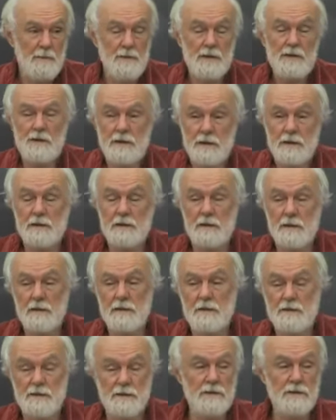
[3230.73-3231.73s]

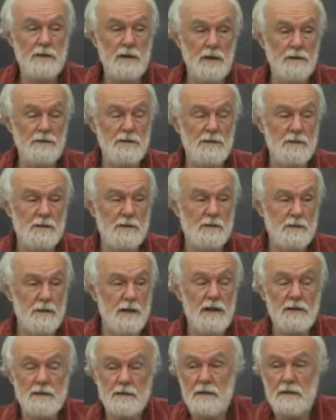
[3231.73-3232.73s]
particularly during those years.
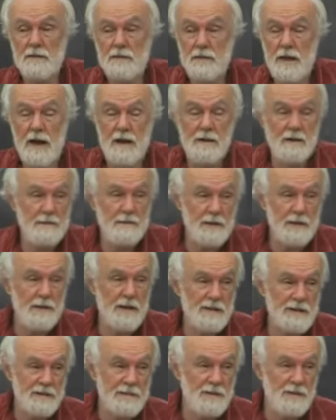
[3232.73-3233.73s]
Less so now. I mean,
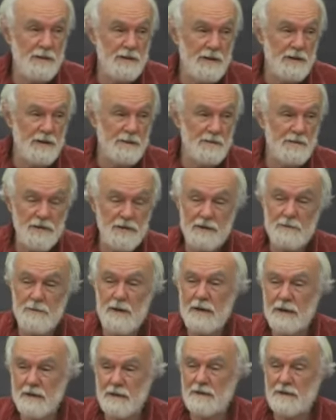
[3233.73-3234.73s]
that's the point I'm trying to
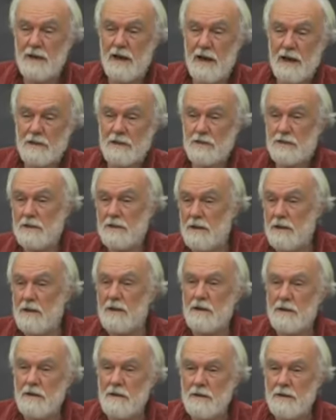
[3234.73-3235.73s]
make is that actually,
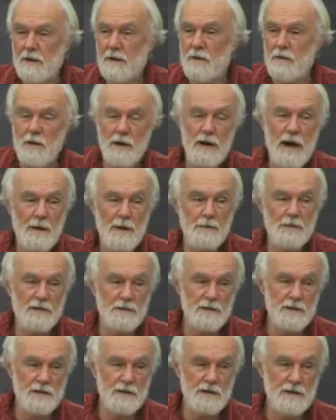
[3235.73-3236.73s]
you know, what
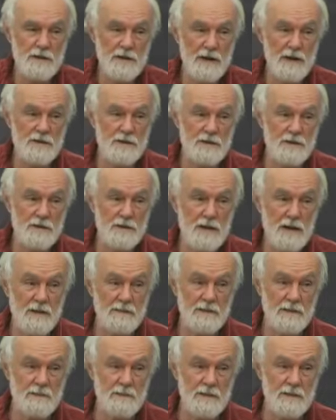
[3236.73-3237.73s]
happens with circulation
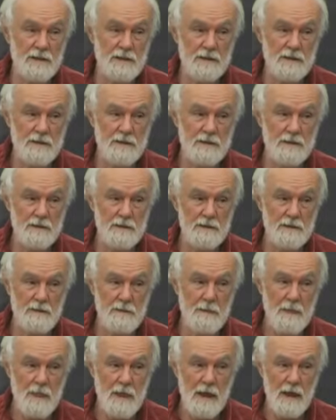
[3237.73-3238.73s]
times in particular
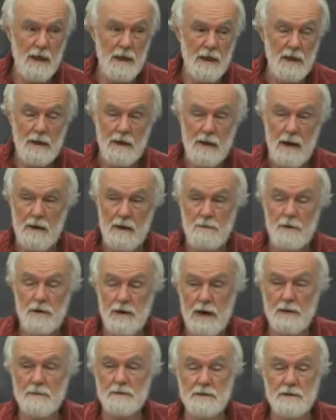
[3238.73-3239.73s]
and what
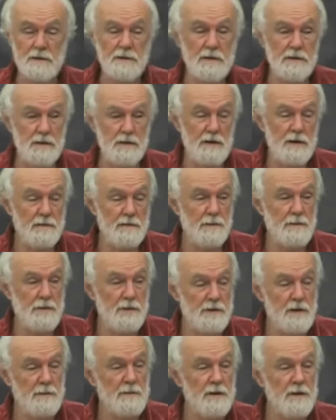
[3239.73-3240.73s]
happens to turnover
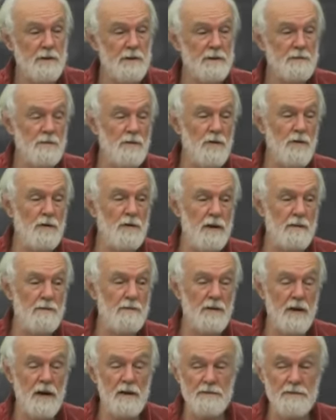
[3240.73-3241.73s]
periods? I mean, there's more
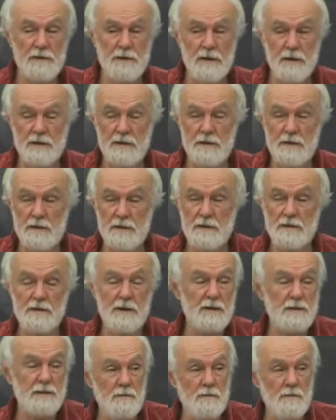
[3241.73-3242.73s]
em- effort, I think, these
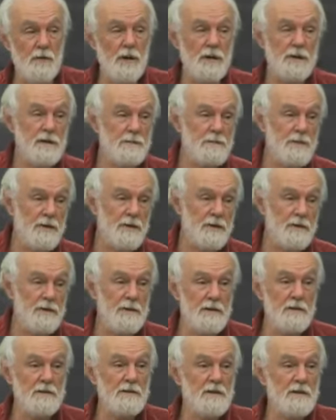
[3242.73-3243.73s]
on working period
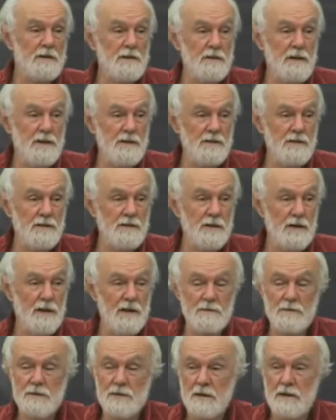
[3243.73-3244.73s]
than on circulation
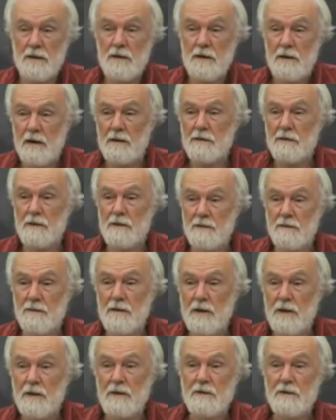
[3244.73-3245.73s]
times. I think
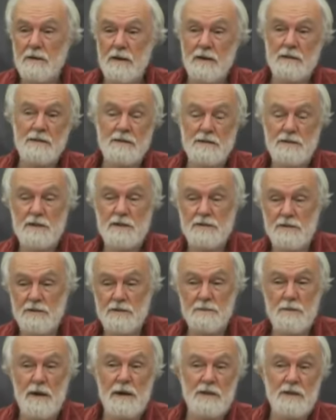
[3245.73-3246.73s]
in the 19th century
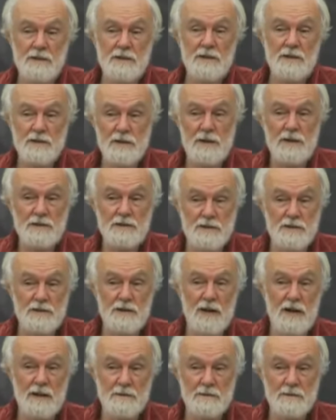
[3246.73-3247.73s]
it was mainly circulation
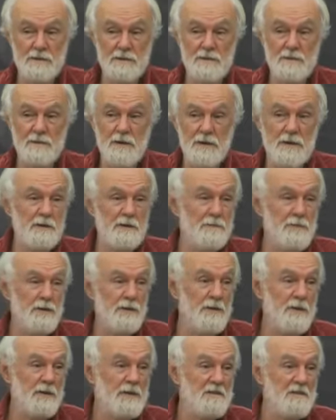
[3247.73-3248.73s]
times. Working
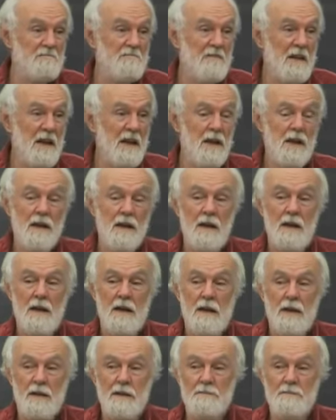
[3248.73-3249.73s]
periods
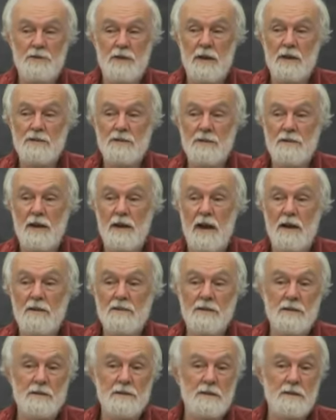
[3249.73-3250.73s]
in production of
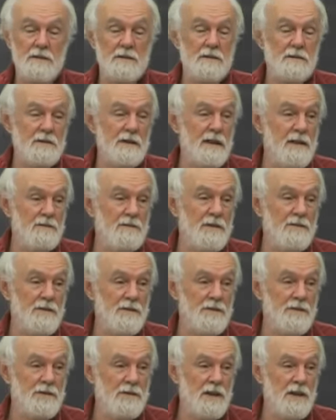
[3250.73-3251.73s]
housing didn't get
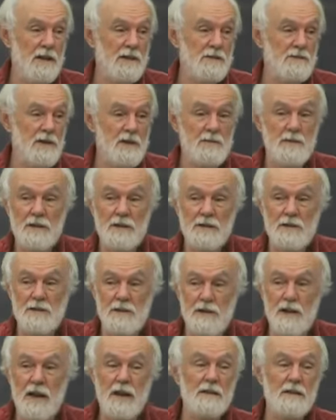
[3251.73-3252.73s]
revolutionized very much.
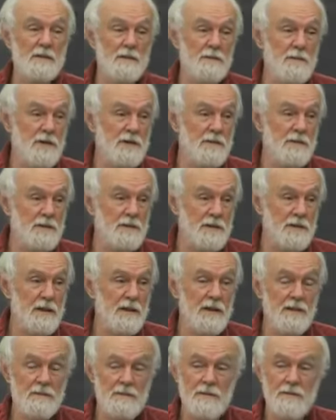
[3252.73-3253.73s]
They're the ones that are
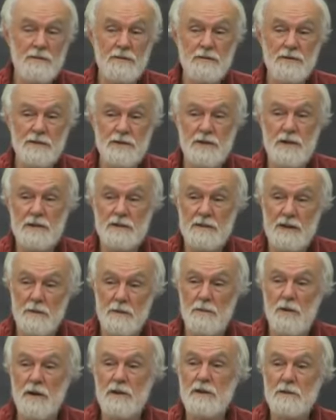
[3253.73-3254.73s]
getting revolutionized now.
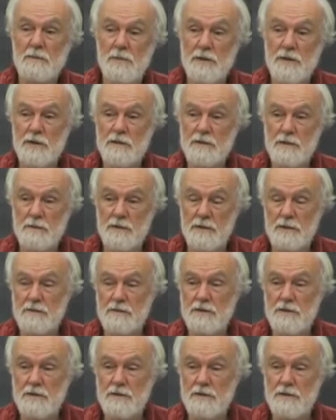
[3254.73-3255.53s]
Working periods are being